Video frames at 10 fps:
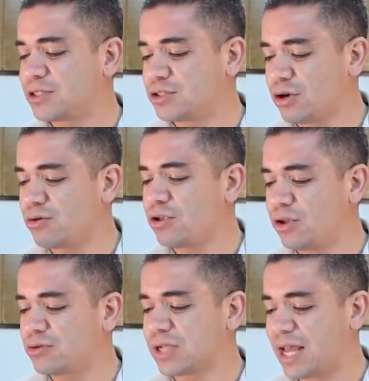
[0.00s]
don't
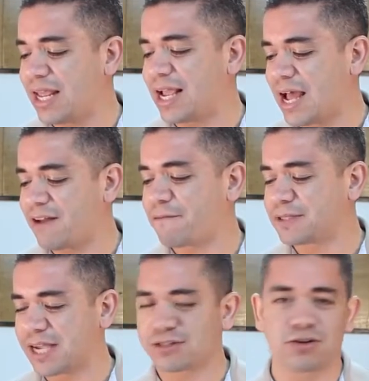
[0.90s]
use any kind of
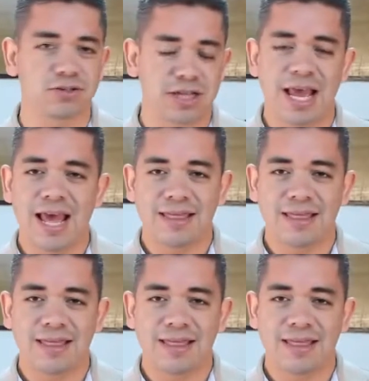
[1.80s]
protectors.